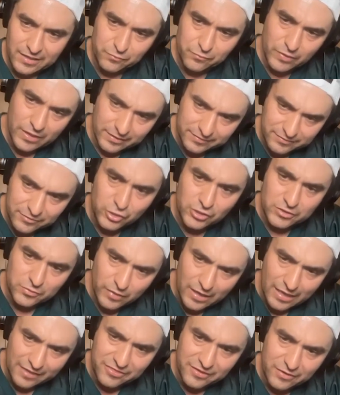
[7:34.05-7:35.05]
I
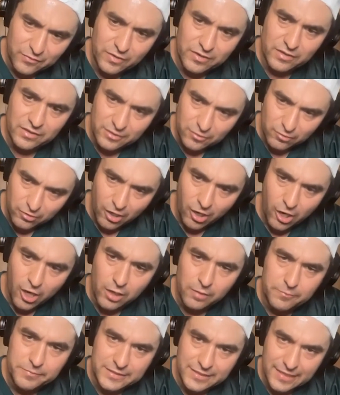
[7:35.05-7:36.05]
good. I think we're a little
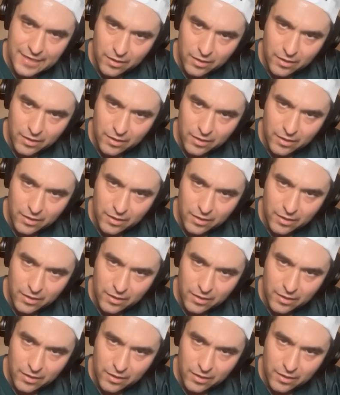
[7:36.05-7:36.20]
calmer